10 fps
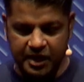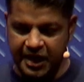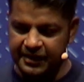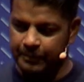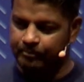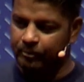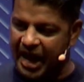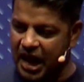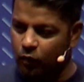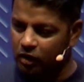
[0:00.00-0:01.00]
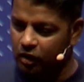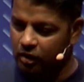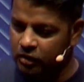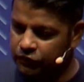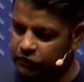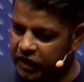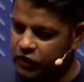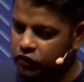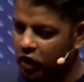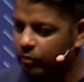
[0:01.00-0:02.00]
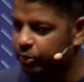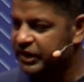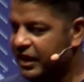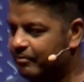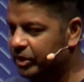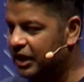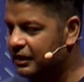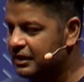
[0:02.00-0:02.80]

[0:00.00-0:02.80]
And the power to interpret HIPAA